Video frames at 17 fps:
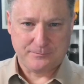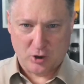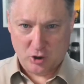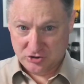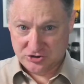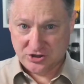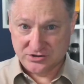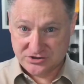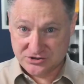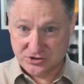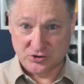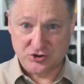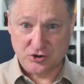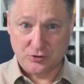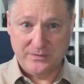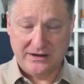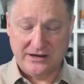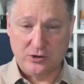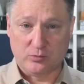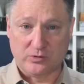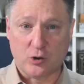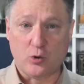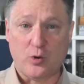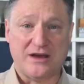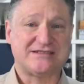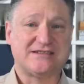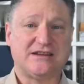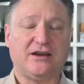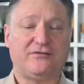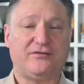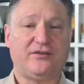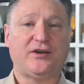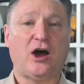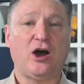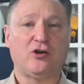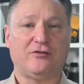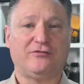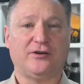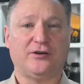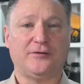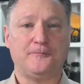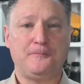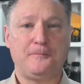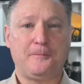post on social media requesting a photographer.